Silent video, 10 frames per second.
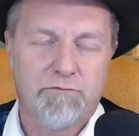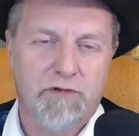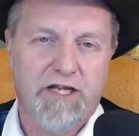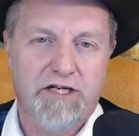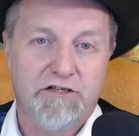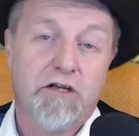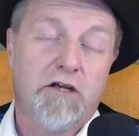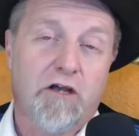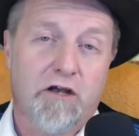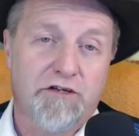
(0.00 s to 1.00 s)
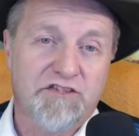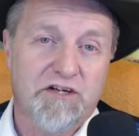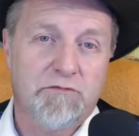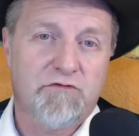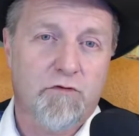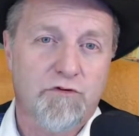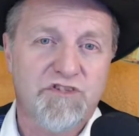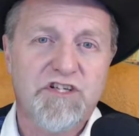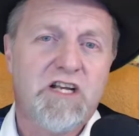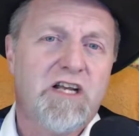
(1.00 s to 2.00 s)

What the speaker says: Blake on December 1st,